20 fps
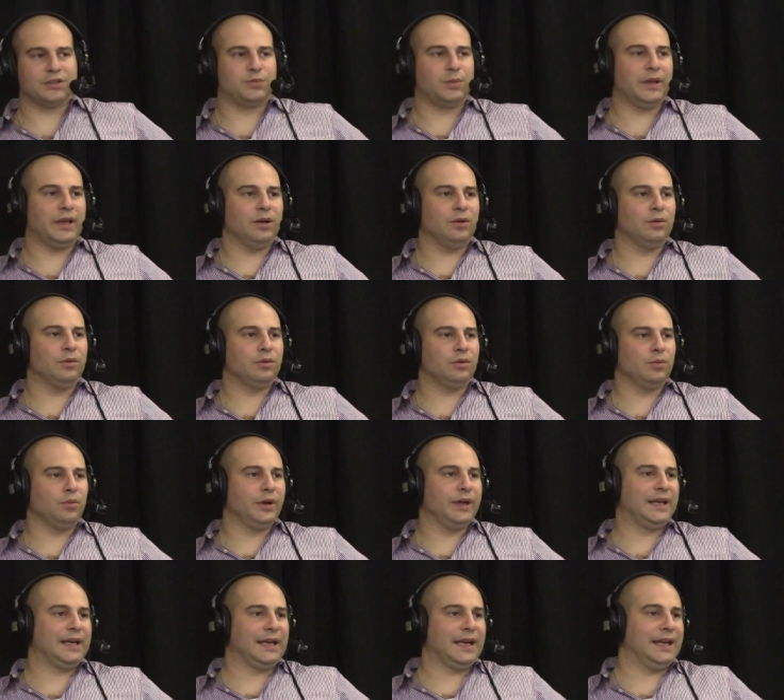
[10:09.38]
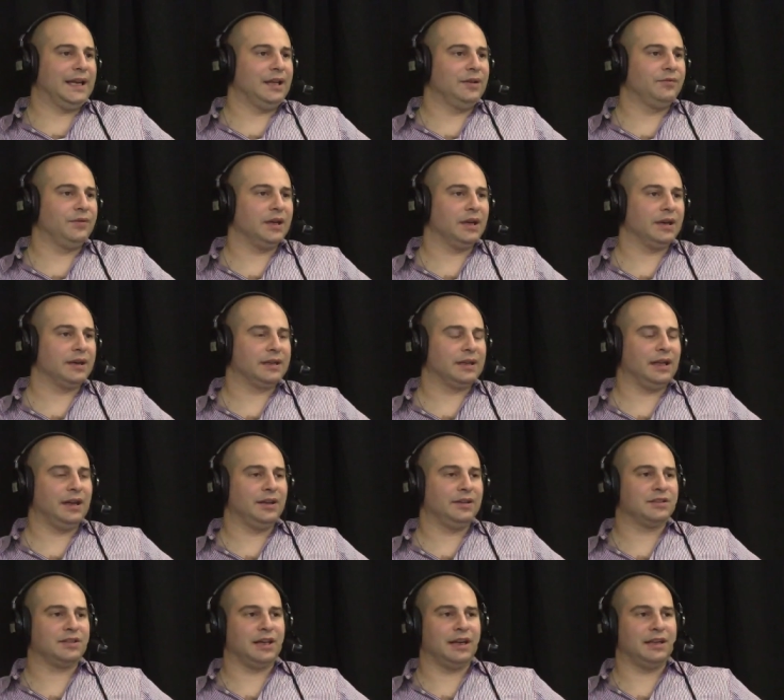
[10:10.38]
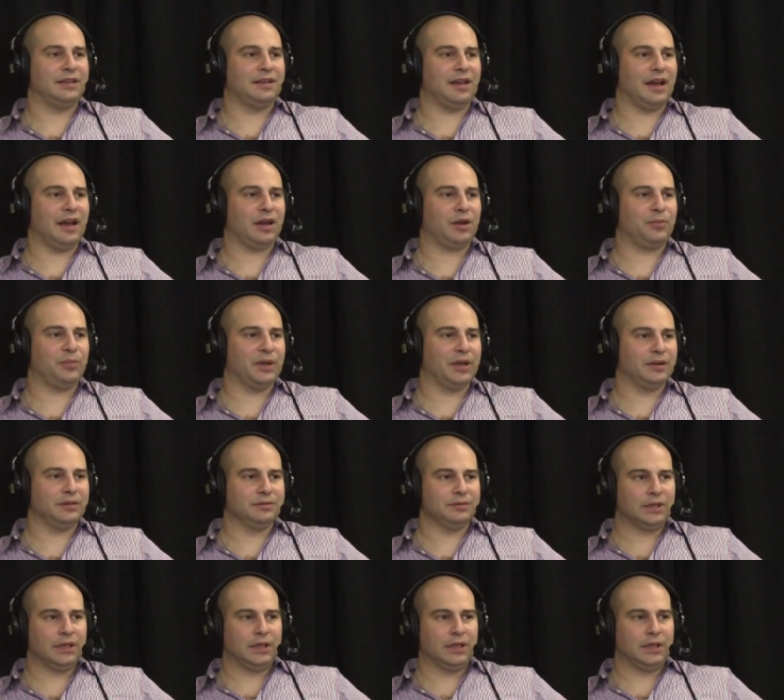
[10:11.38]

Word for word: we we can get in via a client side attack, but